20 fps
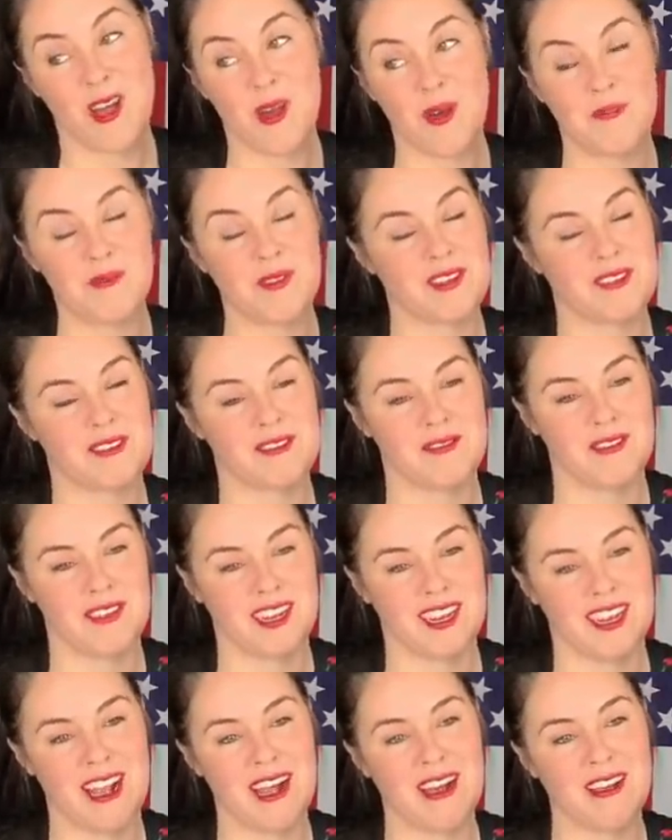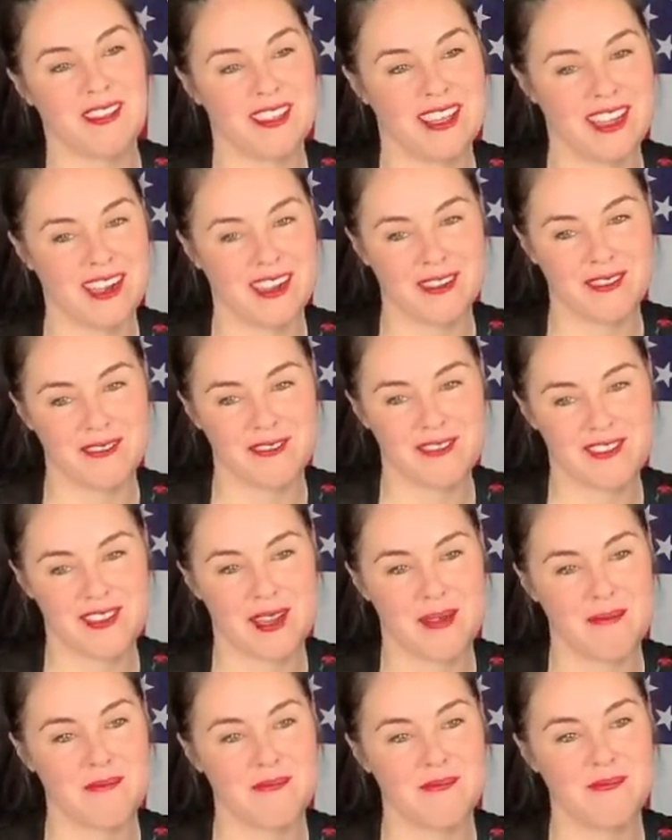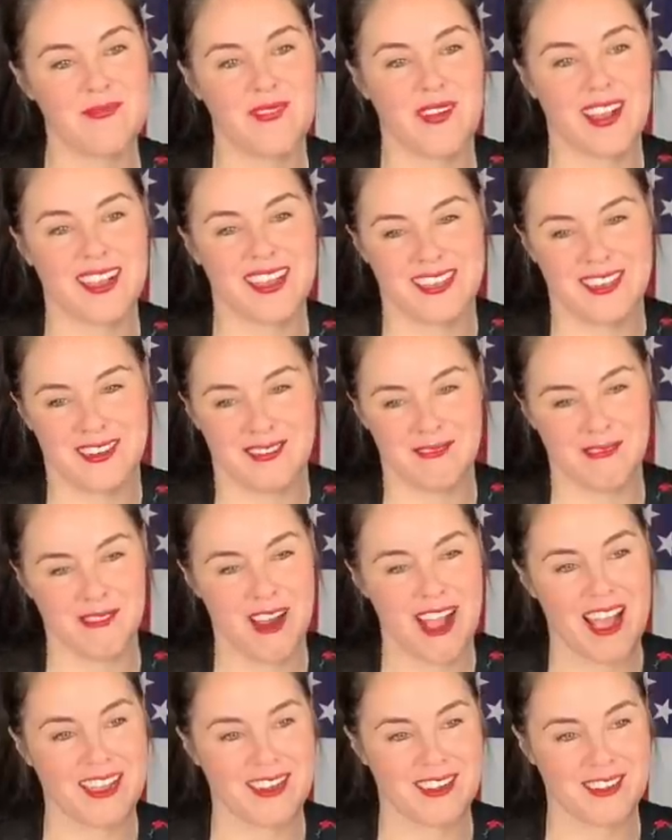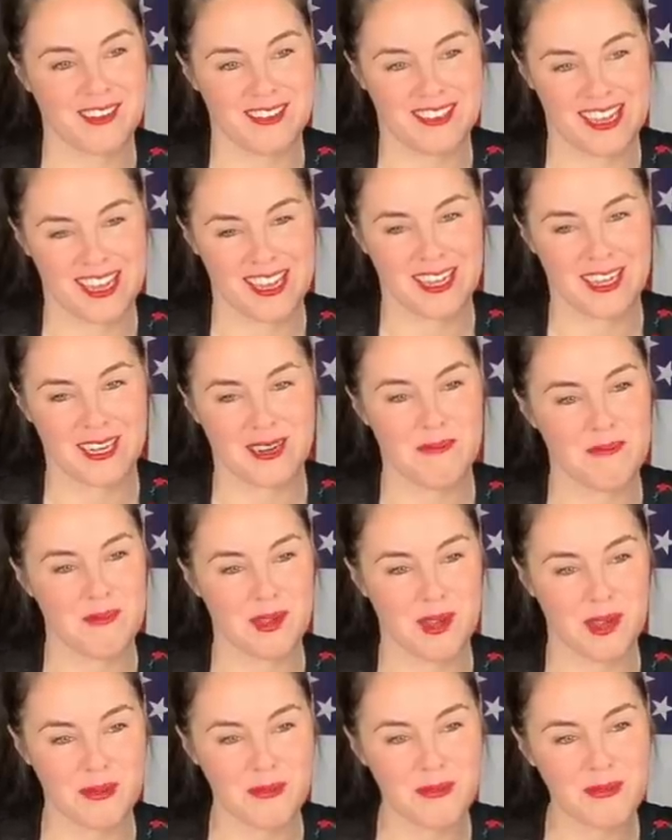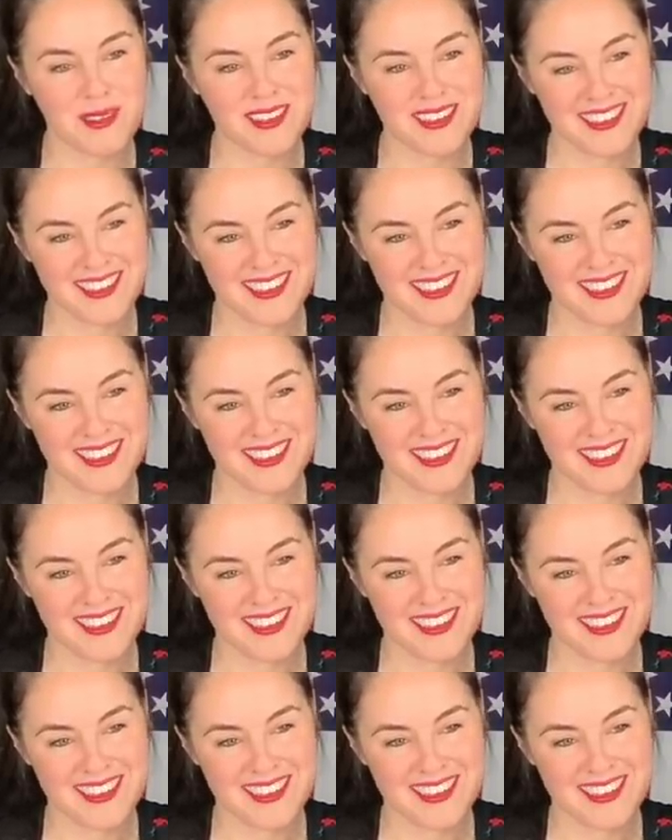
hope there's a video out there of some rioter taking a poop.